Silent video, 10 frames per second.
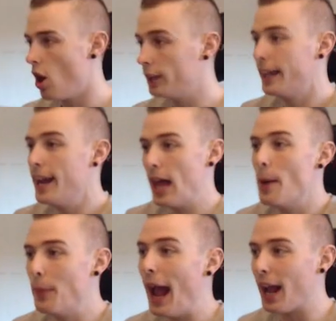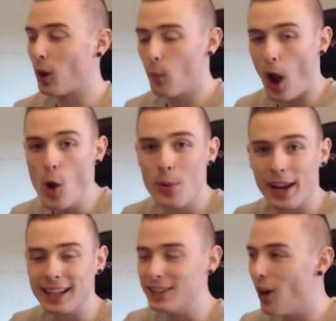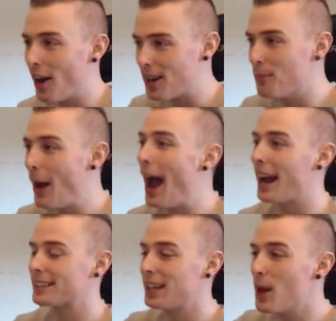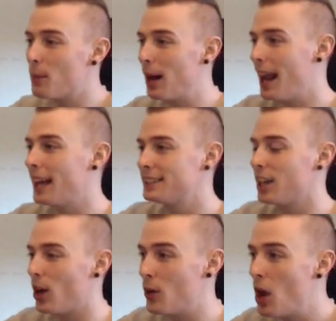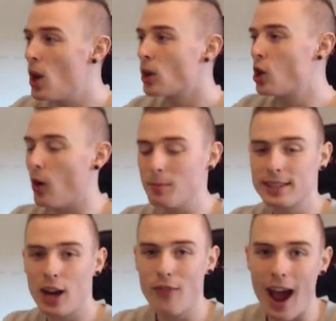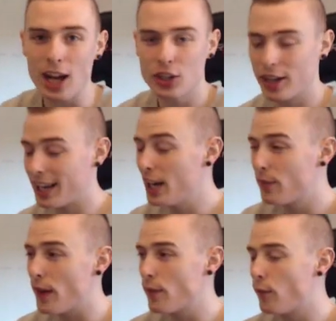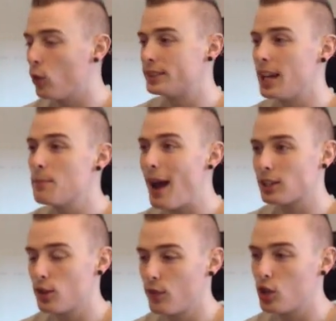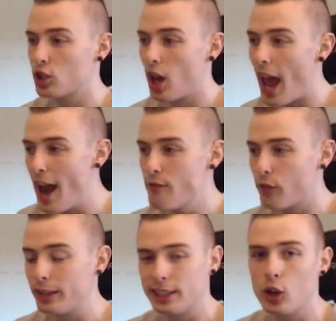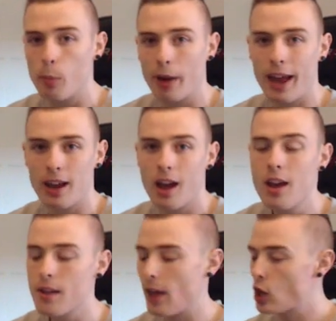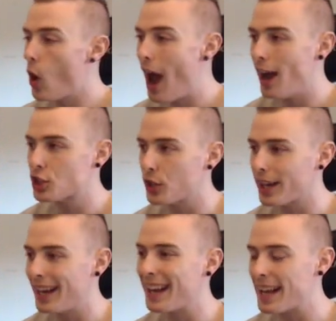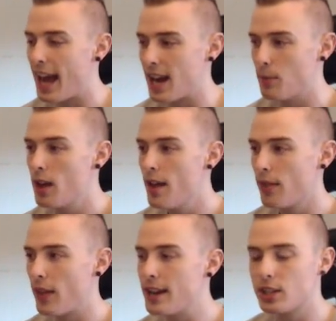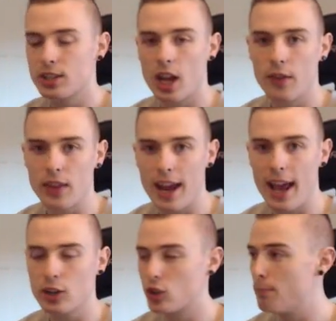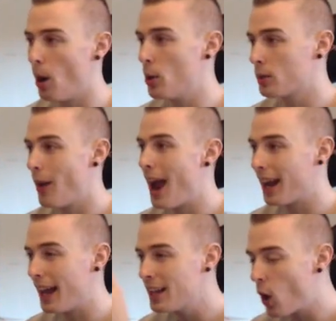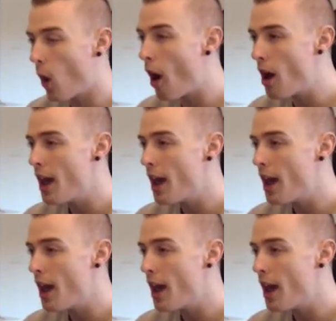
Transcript: I take that back. We're opening nine packs. Palacio got himself a hat trick. In FIFA 14 Pack to the Future, every single player that got a hat trick in a game, they deserved an extra bonus pack. And he got